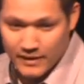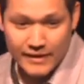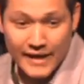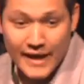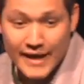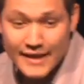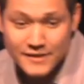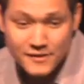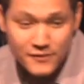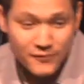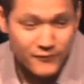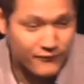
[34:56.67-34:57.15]

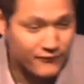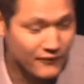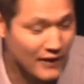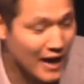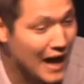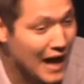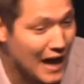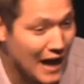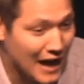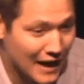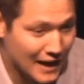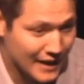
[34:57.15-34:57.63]
that's
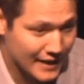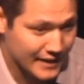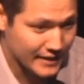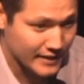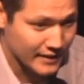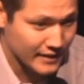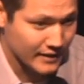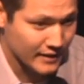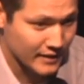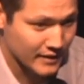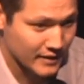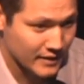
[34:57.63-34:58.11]

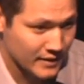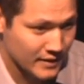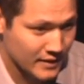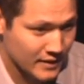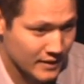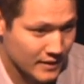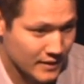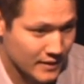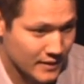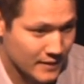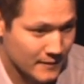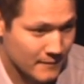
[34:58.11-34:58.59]
fine.
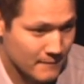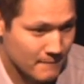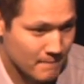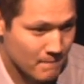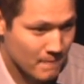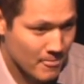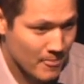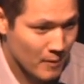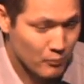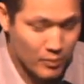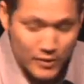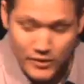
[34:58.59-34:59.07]

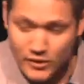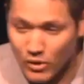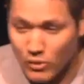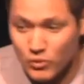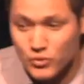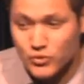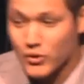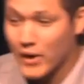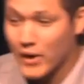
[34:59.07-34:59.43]
But don't